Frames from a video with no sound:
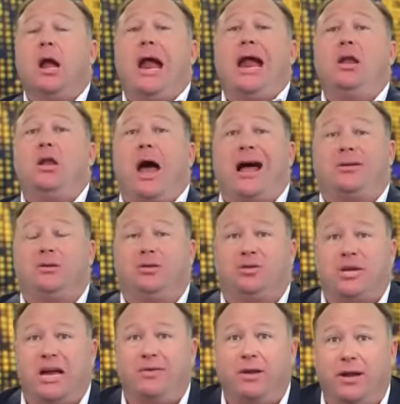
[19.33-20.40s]
and not to
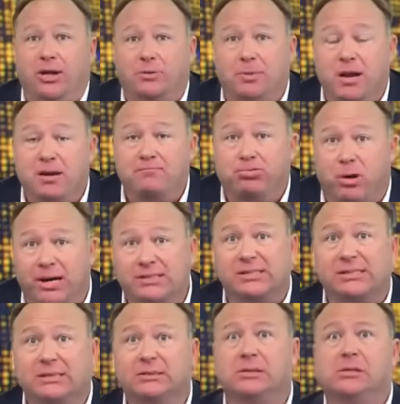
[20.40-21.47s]
say that he's been
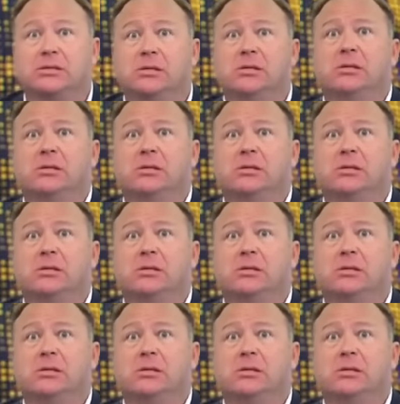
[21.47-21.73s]
imprisoned